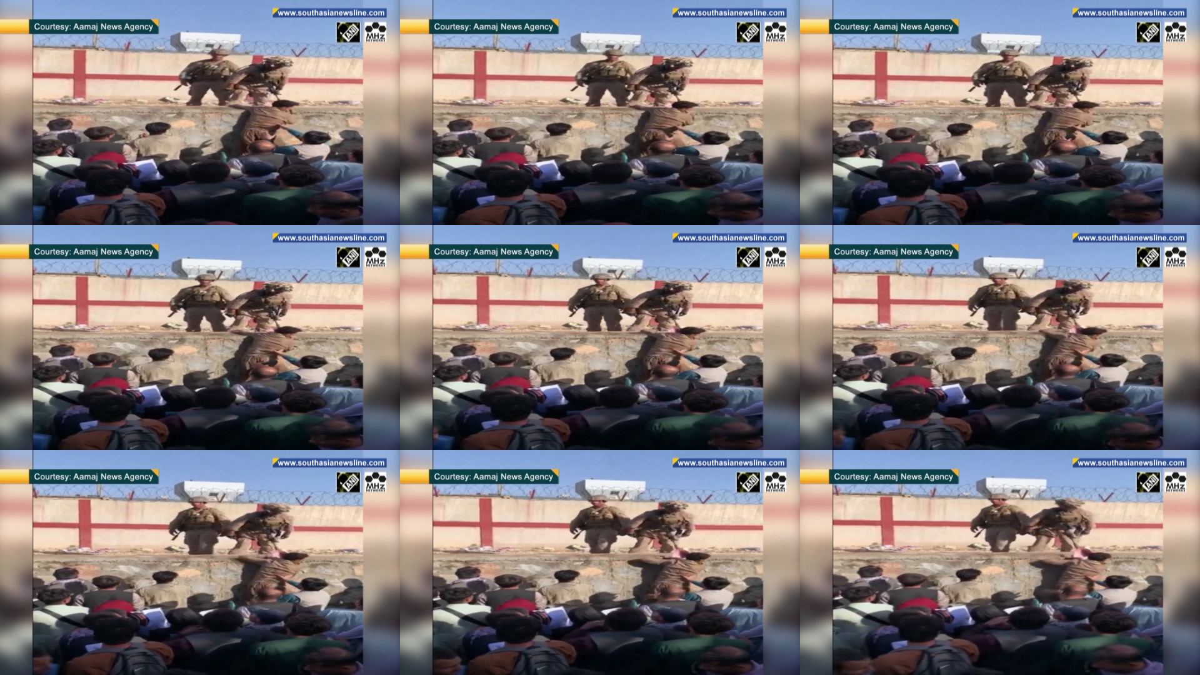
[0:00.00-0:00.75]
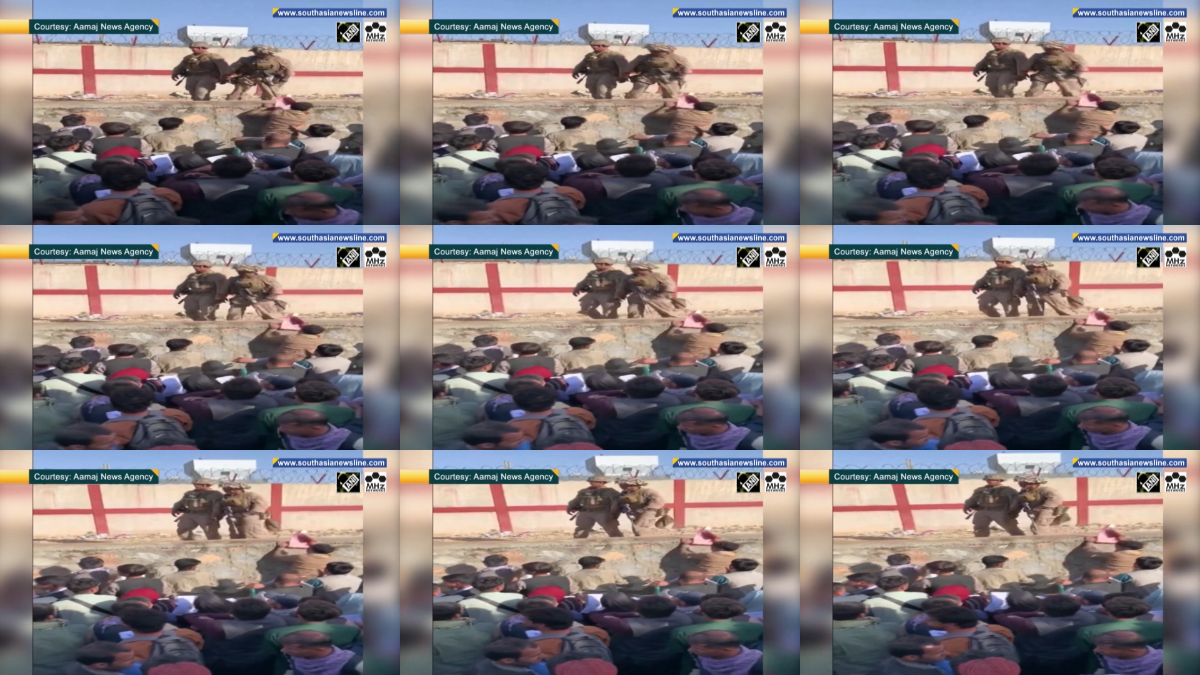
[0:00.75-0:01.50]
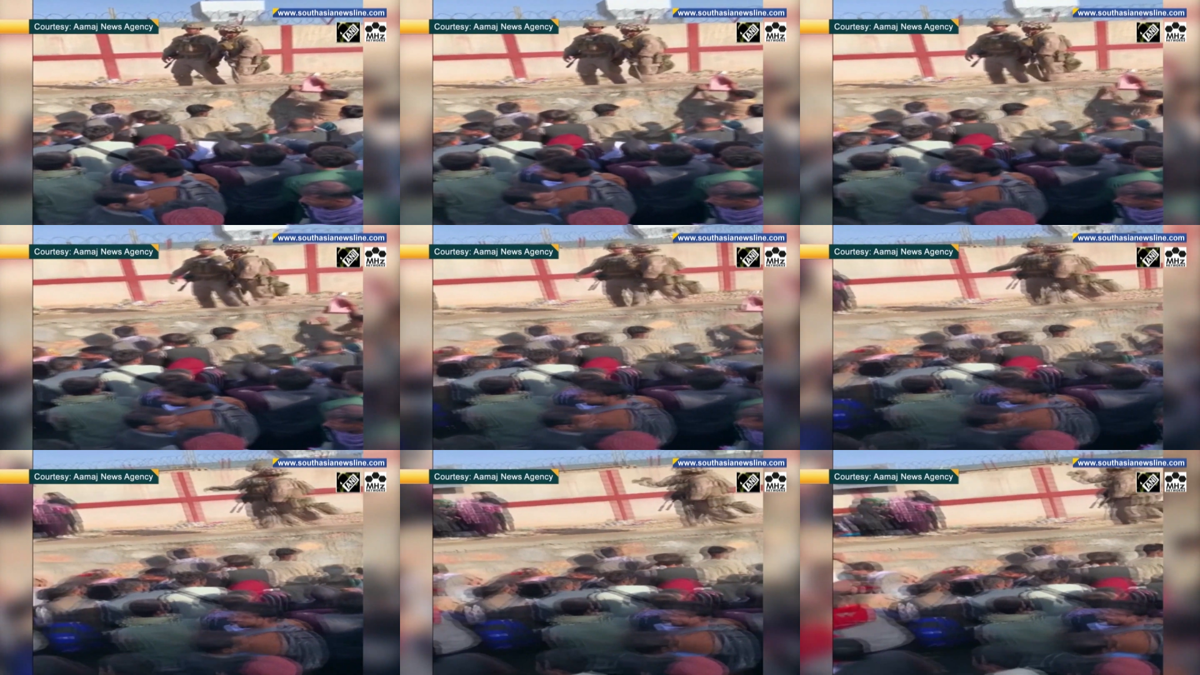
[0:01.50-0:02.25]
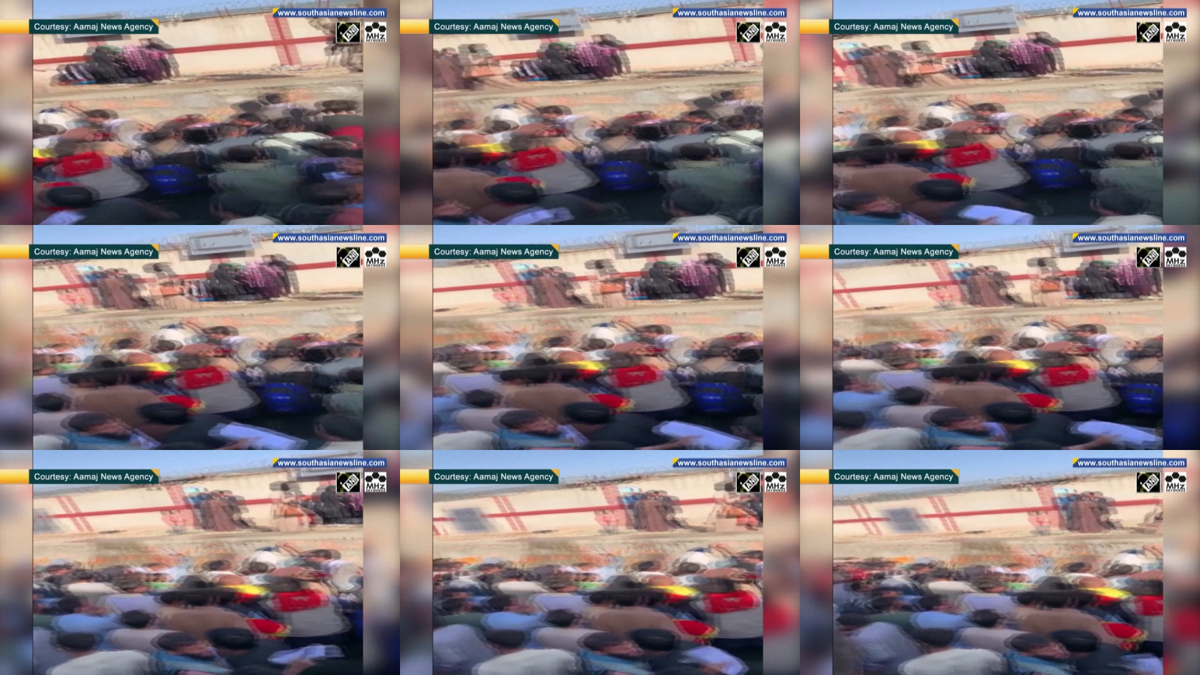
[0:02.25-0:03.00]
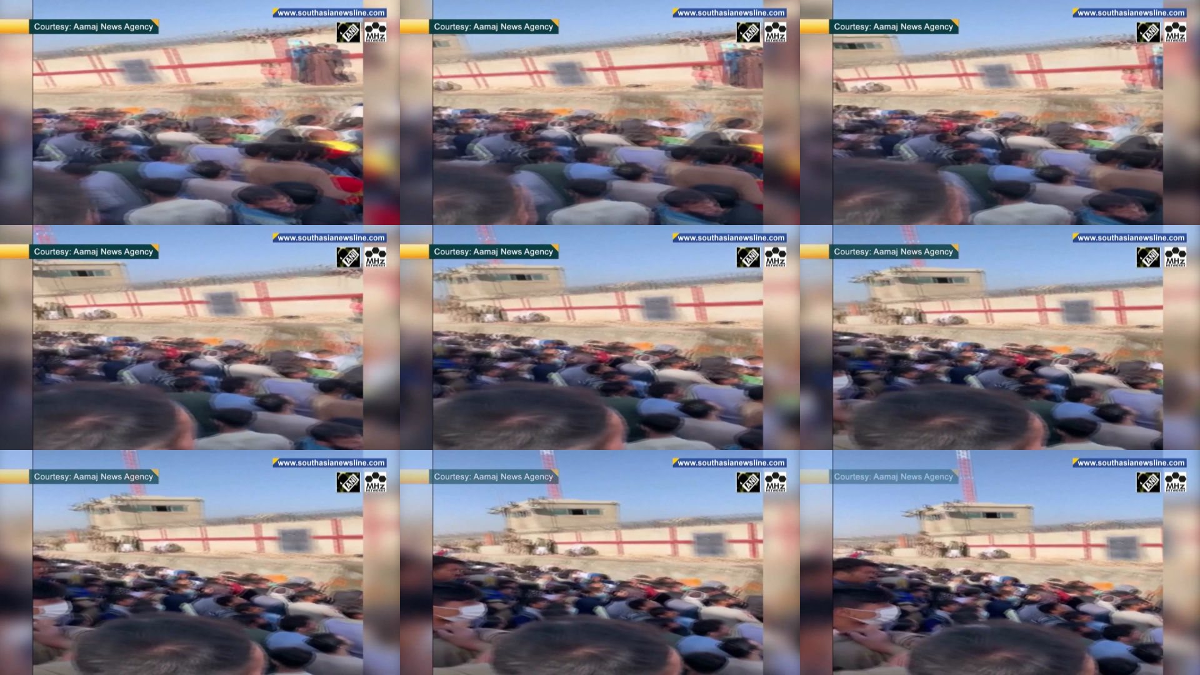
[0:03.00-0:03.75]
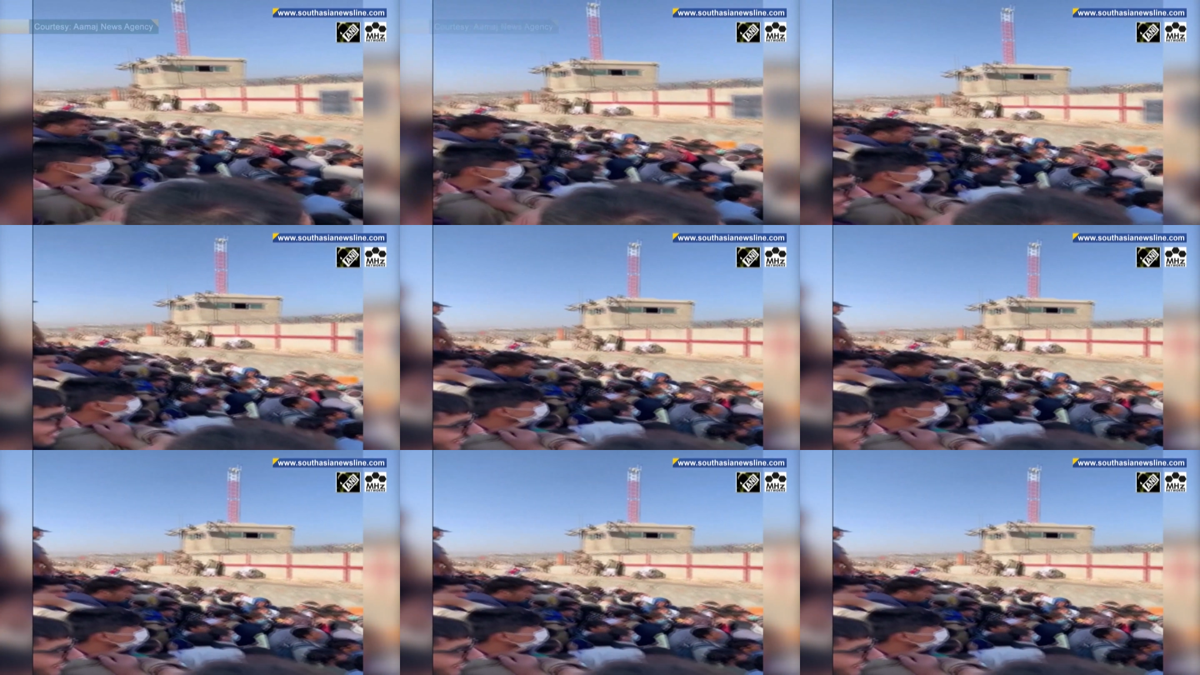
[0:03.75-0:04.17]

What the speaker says: No face is visible, so there are no lips to read.